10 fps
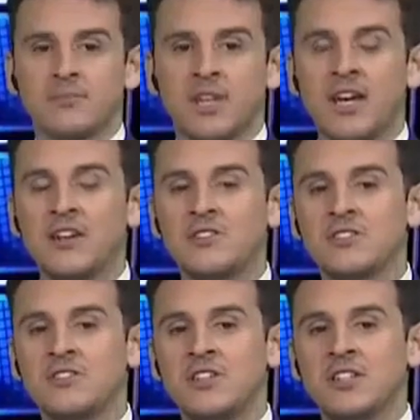In
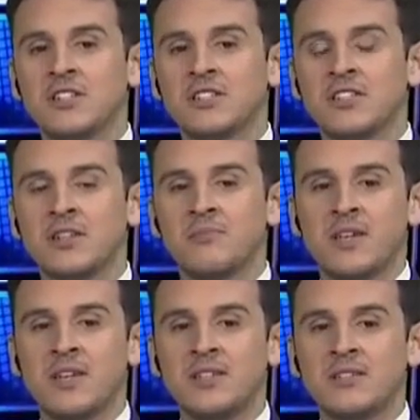Argentina, the Senate
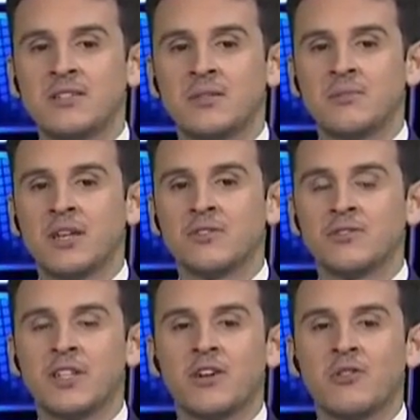begins the debate
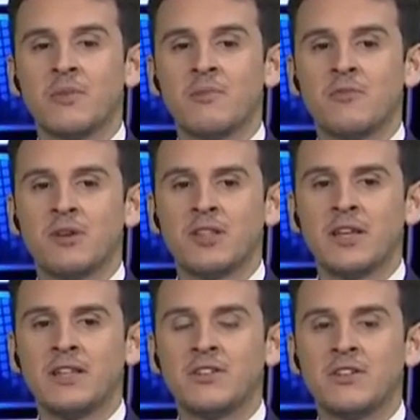on the agreement with
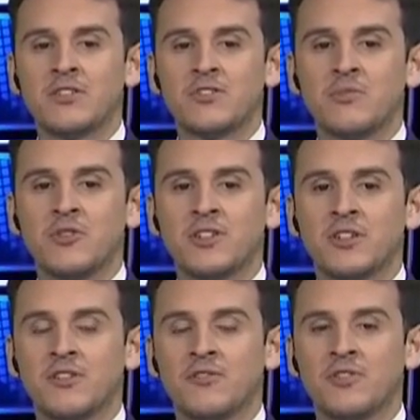the International
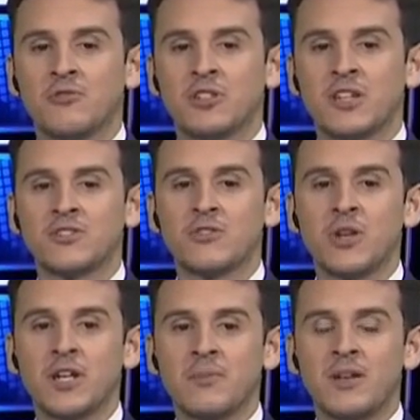Monetary Fund, which has
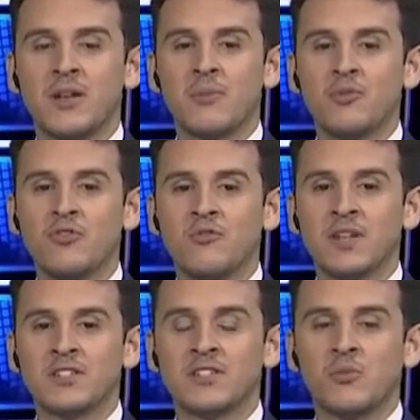already been approved by
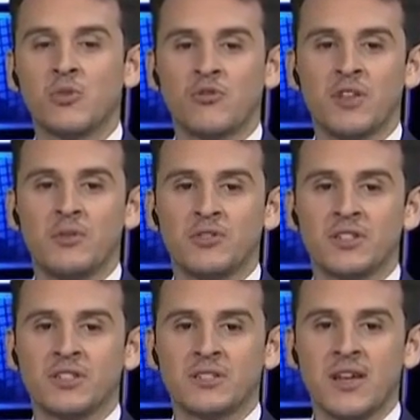the Chamber of
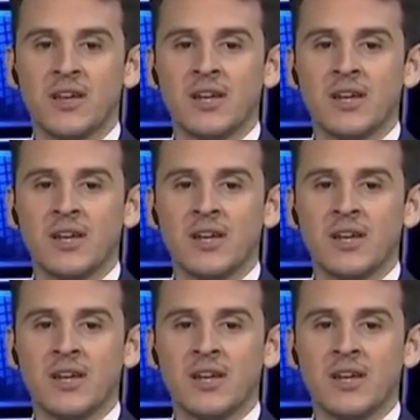Deputies.